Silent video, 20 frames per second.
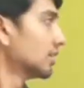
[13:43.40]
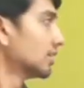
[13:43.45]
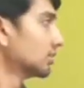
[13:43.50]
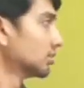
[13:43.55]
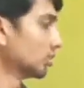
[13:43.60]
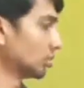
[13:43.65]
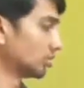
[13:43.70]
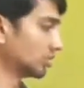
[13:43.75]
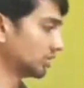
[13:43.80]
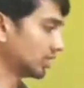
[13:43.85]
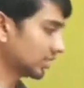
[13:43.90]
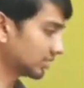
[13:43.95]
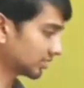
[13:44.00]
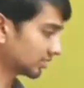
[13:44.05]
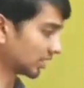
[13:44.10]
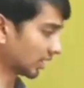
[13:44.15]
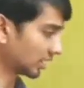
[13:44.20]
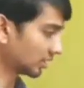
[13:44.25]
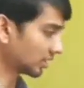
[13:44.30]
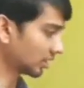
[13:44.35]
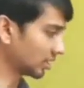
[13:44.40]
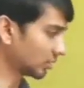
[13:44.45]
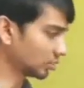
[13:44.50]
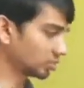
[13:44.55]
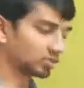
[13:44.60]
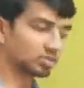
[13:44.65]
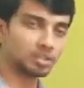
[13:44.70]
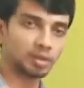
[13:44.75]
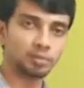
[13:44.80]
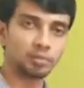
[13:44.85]
So this
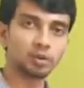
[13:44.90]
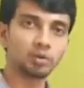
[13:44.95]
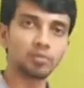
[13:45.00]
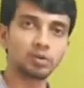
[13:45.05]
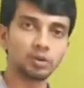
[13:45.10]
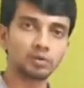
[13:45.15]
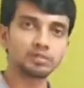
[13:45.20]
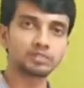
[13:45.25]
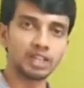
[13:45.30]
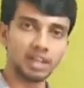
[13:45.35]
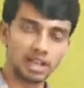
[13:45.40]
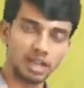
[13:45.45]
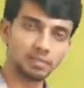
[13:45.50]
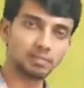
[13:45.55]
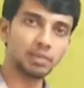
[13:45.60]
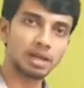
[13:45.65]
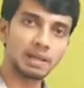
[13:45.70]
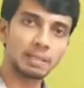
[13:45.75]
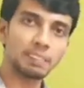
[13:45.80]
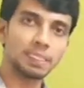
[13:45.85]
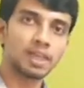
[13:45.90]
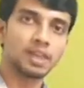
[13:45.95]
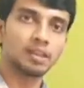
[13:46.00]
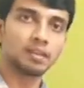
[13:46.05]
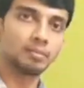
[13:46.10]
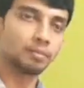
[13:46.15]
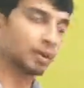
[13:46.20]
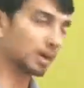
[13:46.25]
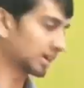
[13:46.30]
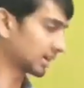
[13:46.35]
concludes the proof of the lemma.
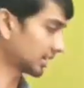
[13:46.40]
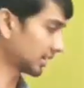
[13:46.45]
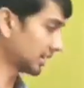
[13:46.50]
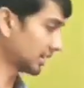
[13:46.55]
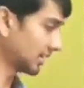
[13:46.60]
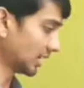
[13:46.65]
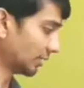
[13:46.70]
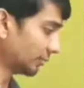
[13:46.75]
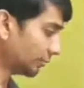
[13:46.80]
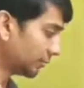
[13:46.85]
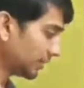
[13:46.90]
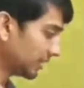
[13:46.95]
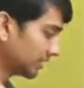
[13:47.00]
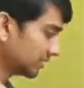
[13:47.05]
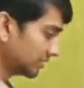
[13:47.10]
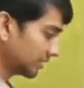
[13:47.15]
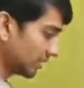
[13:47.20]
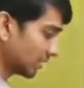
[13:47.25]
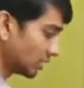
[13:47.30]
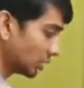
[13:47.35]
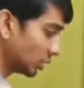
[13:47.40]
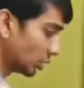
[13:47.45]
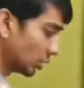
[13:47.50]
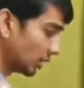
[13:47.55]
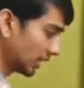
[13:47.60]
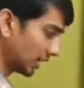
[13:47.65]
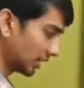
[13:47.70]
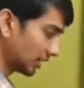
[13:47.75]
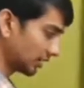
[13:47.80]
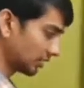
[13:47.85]
But f is
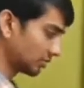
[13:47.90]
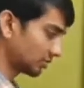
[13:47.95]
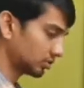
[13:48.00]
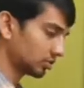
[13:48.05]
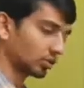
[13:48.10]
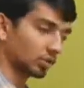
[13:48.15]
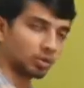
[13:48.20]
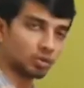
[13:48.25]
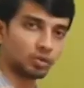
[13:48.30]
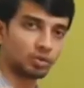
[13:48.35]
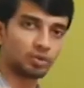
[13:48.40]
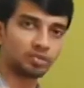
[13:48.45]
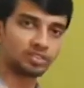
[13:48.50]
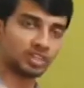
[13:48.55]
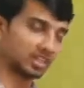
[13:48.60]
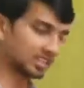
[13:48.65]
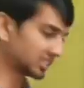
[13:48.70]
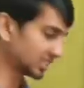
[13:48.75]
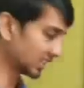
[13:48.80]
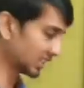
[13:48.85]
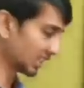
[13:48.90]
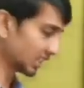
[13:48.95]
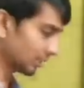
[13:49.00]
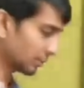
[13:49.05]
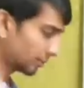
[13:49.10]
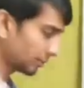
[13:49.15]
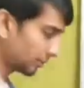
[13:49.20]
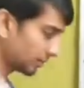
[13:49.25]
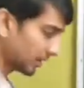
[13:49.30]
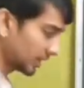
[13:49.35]
unique. So such a
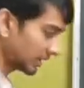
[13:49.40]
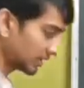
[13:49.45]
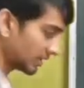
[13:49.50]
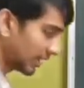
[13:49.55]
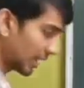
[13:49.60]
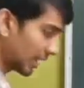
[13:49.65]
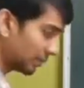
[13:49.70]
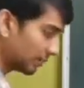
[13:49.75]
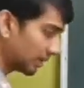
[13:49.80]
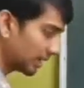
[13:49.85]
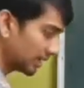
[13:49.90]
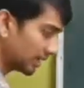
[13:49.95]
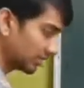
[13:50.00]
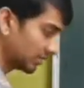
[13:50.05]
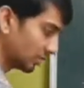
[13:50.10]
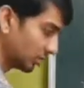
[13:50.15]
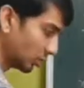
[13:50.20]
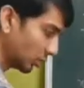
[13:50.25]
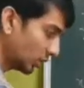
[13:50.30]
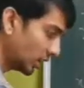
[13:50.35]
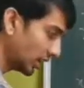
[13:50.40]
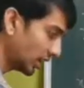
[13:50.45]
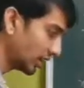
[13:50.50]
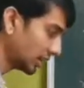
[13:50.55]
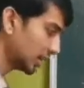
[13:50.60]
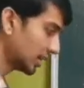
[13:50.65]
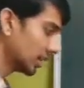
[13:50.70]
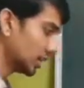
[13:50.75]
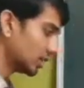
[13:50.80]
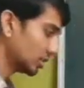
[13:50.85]
f in the lemma is
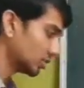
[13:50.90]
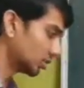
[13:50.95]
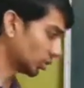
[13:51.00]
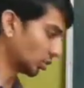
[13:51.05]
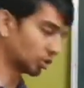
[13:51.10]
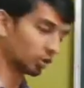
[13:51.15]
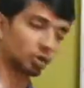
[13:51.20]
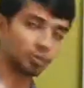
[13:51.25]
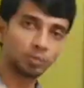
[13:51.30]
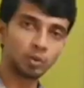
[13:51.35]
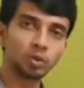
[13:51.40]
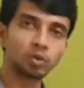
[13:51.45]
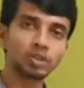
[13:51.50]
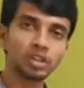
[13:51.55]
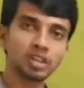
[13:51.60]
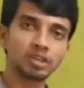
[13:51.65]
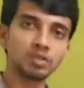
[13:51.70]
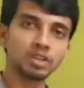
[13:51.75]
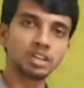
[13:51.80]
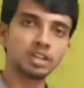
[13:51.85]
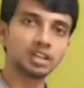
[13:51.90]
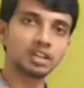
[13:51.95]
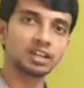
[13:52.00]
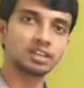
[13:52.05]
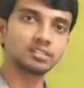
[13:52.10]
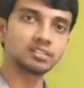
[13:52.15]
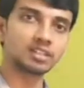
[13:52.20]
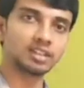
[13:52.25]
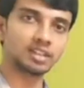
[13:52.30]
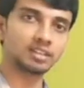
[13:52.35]
unique. So to prove the
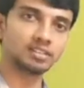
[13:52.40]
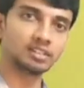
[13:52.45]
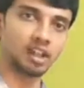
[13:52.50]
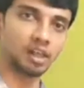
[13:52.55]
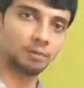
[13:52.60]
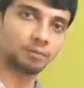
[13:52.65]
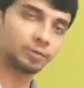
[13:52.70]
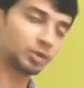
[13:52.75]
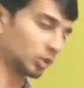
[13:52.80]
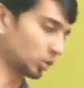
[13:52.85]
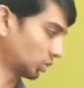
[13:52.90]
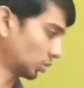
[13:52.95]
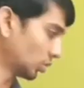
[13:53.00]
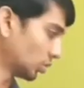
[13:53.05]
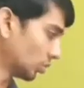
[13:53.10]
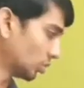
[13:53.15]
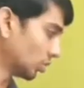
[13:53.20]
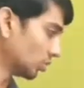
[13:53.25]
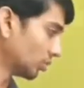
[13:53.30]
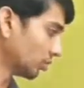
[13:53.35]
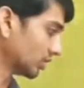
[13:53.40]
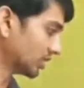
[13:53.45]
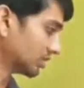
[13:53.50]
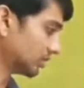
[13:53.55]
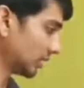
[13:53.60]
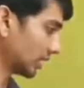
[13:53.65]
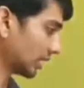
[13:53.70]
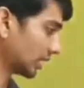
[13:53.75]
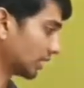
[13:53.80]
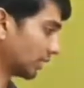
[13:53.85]
uniqueness, it is left to you, which
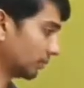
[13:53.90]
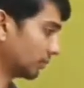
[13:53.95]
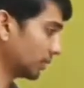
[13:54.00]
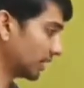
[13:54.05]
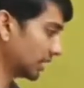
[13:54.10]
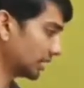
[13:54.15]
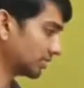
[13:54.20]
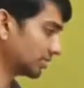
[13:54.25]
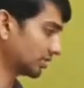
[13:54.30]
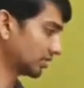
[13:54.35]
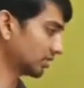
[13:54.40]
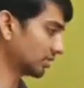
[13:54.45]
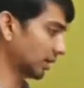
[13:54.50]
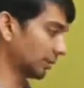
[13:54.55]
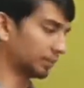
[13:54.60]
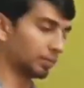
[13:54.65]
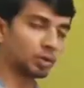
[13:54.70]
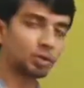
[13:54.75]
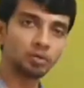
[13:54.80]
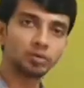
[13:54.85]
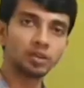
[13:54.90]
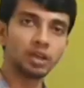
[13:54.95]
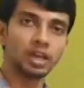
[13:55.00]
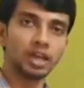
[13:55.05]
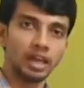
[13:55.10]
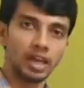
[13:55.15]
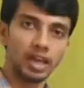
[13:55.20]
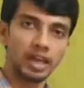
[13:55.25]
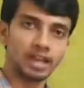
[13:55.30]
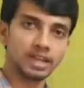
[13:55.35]
will complete the proof,
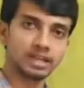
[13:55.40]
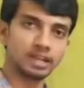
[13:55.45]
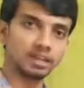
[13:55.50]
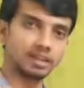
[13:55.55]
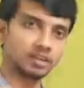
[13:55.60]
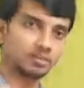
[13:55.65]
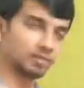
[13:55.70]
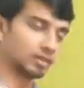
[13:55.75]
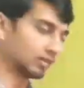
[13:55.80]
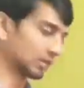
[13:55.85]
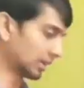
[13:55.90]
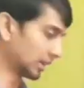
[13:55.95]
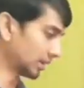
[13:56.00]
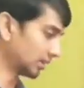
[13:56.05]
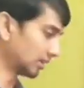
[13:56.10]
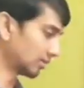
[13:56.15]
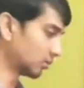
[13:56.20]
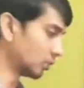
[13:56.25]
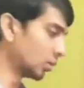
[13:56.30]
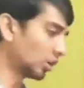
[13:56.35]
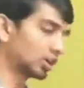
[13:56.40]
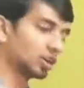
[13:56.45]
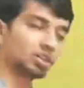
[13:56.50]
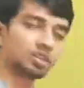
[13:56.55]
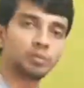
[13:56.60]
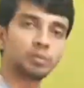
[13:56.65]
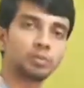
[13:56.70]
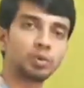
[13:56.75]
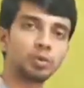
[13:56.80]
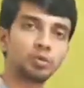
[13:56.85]
and we will move on to
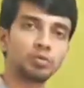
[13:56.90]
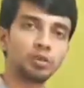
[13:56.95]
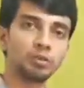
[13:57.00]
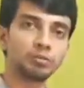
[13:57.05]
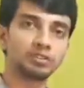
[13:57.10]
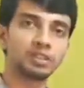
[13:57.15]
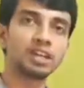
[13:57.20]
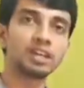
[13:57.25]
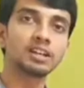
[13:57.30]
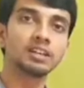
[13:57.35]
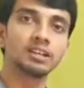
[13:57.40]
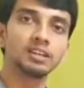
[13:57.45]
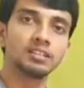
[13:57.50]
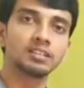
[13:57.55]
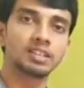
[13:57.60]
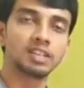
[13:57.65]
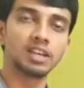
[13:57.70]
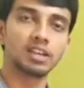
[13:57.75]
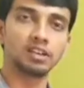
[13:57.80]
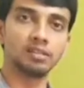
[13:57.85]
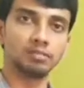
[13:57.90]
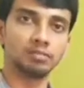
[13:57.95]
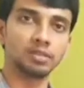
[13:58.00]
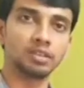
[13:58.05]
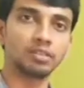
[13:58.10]
the proof of the theorem.